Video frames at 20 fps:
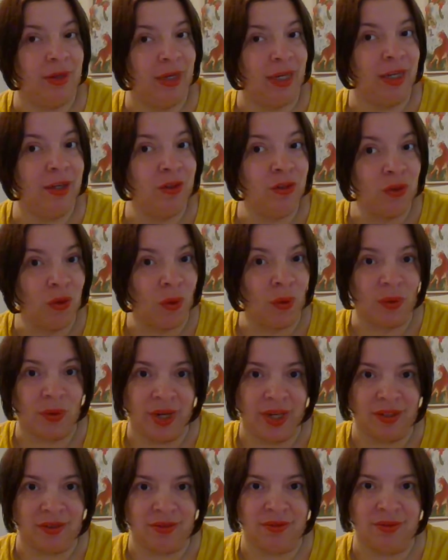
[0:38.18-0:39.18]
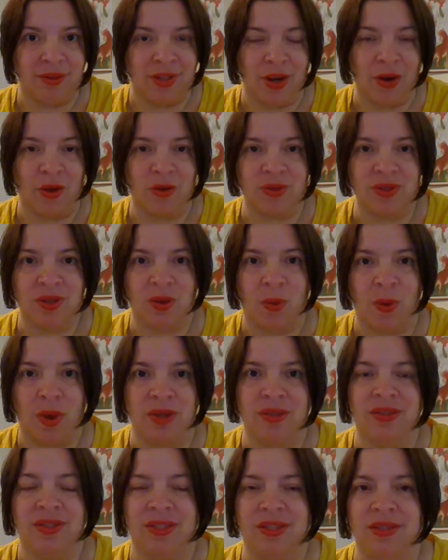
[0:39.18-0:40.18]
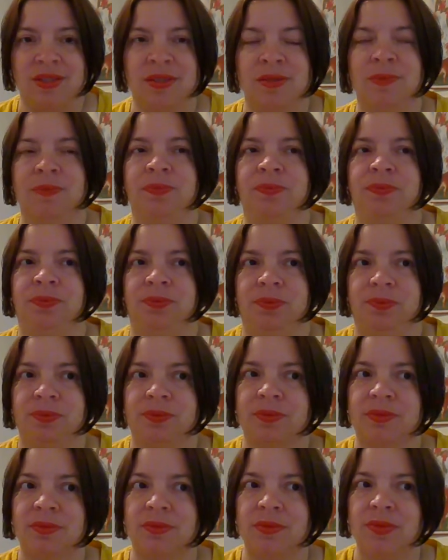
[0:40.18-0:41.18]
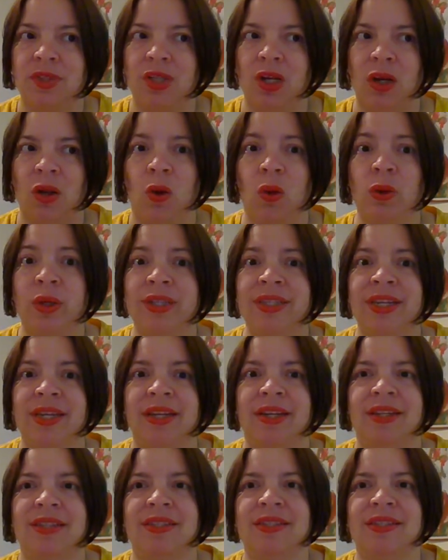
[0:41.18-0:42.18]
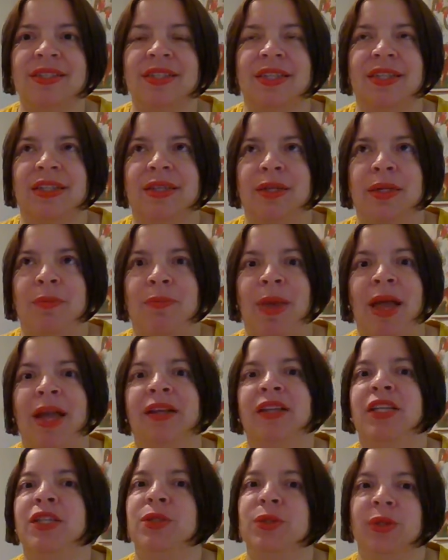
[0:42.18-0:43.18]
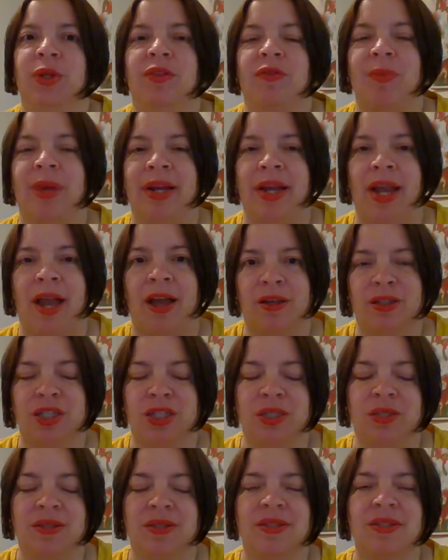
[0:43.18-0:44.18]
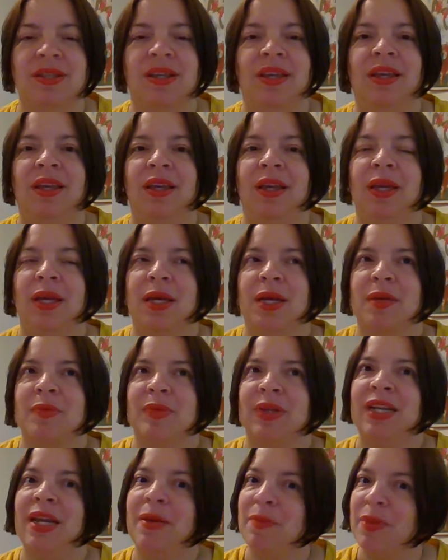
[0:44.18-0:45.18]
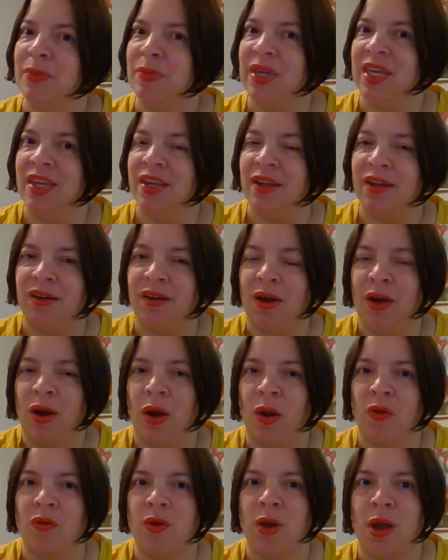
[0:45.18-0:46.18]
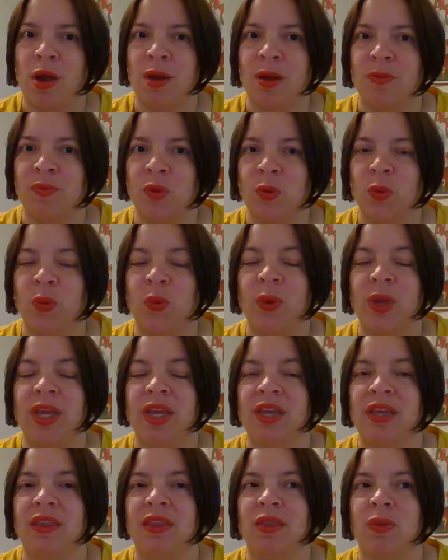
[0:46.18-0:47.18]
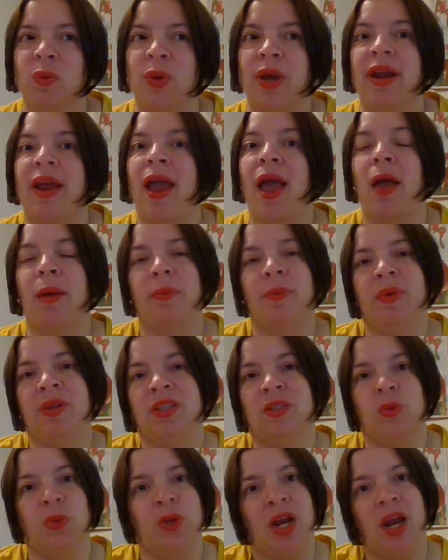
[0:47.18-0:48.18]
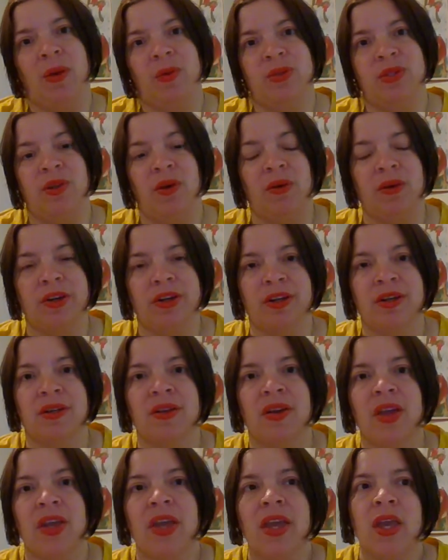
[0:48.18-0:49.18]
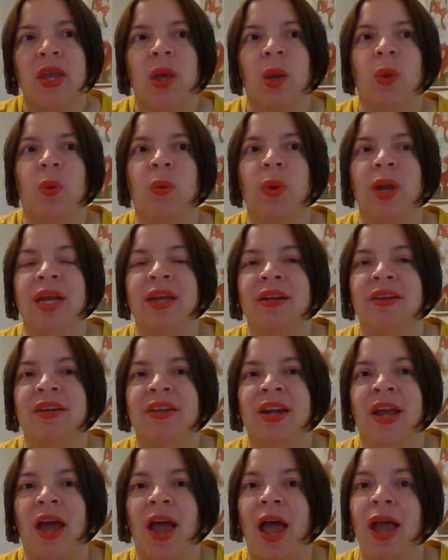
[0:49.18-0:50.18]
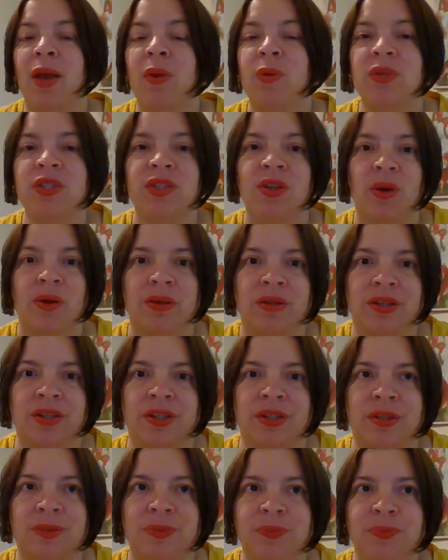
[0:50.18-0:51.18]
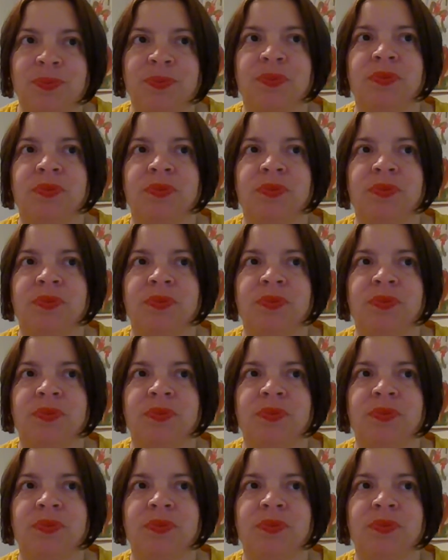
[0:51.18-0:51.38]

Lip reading: ignoring the consequences or the magnitude of my actions. But let me begin with what happened when I was younger. When I was younger,